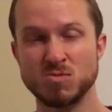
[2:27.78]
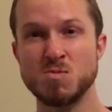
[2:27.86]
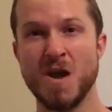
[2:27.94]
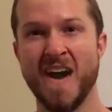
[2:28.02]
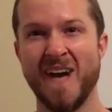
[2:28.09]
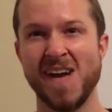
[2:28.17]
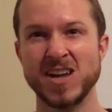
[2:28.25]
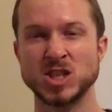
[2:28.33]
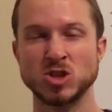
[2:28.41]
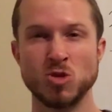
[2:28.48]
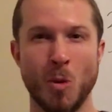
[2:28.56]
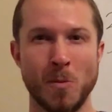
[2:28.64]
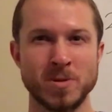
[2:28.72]

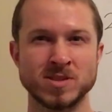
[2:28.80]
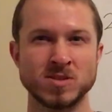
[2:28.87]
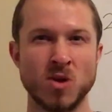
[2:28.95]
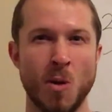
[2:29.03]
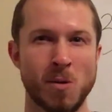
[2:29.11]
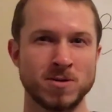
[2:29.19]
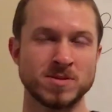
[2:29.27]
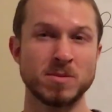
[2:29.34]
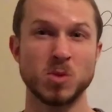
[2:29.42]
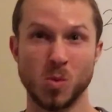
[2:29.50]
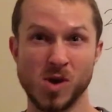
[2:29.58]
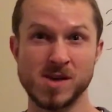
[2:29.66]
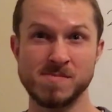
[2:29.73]
Number
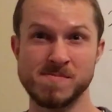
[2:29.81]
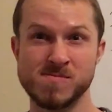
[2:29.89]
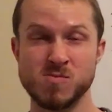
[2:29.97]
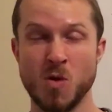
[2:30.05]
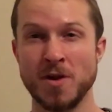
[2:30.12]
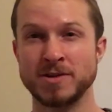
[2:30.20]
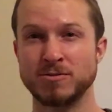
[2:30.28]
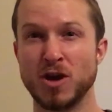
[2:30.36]
one,